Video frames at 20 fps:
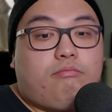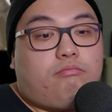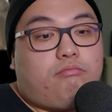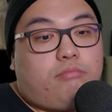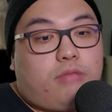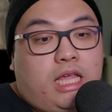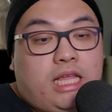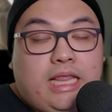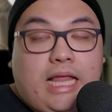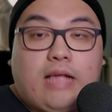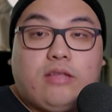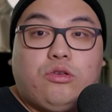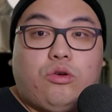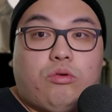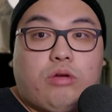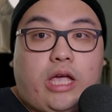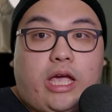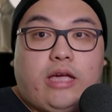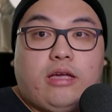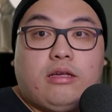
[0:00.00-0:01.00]
And that's
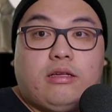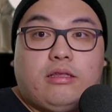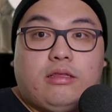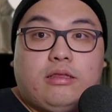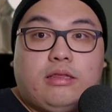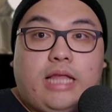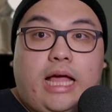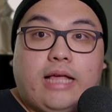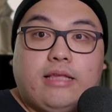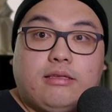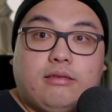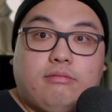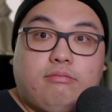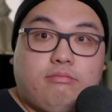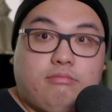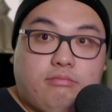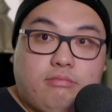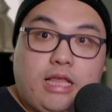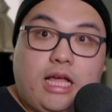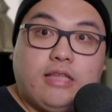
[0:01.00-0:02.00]
okay.
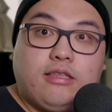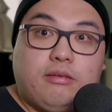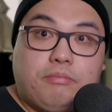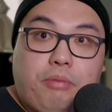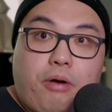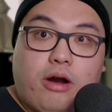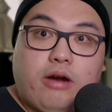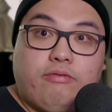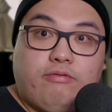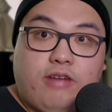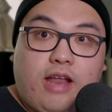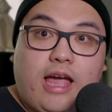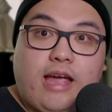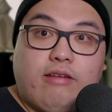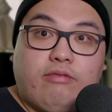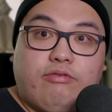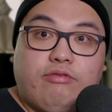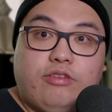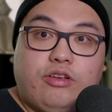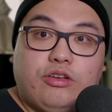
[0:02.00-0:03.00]
That's a part of
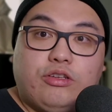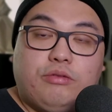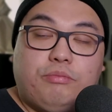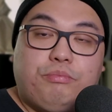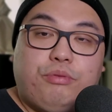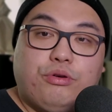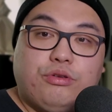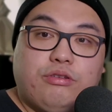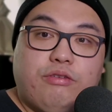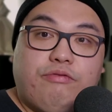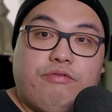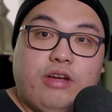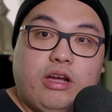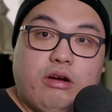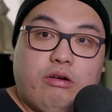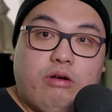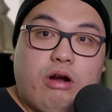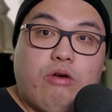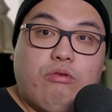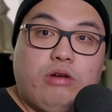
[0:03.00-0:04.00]
life. You're supposed to
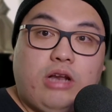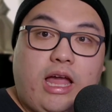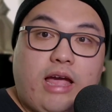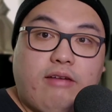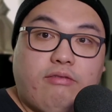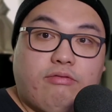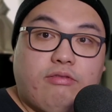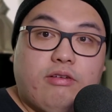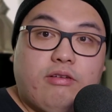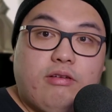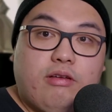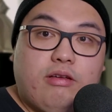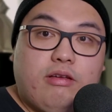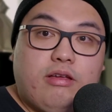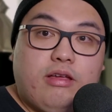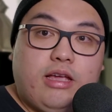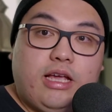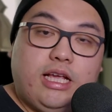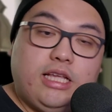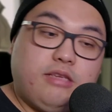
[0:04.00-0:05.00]
figure out life.
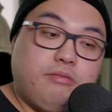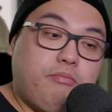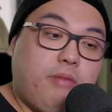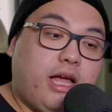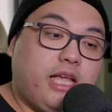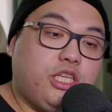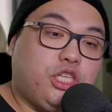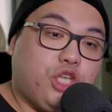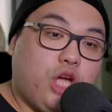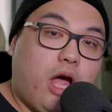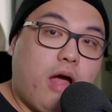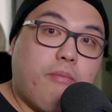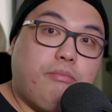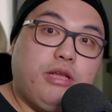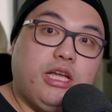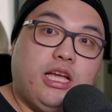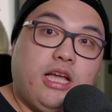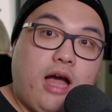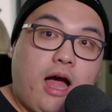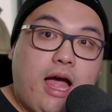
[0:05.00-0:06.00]
It's my job
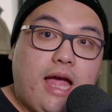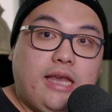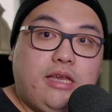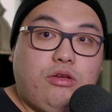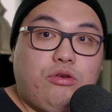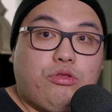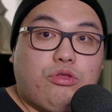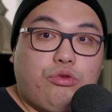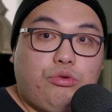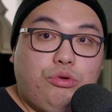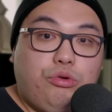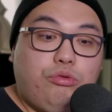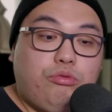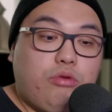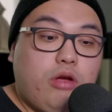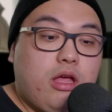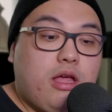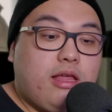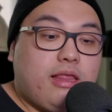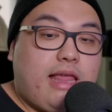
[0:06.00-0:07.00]
to guide you through
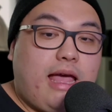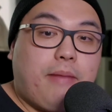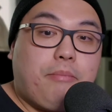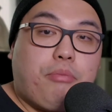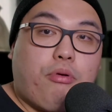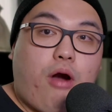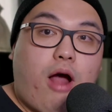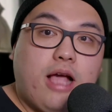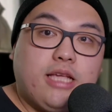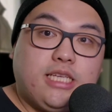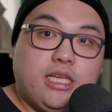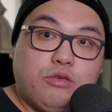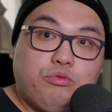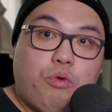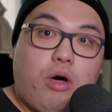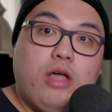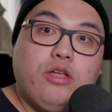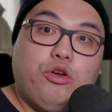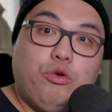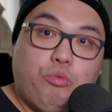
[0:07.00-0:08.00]
that process
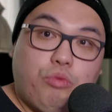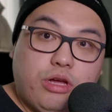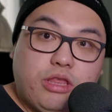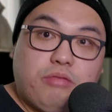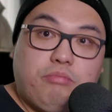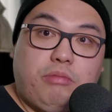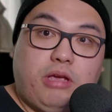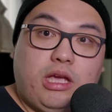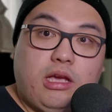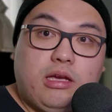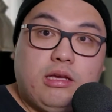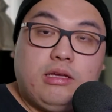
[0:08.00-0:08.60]
while you're with me.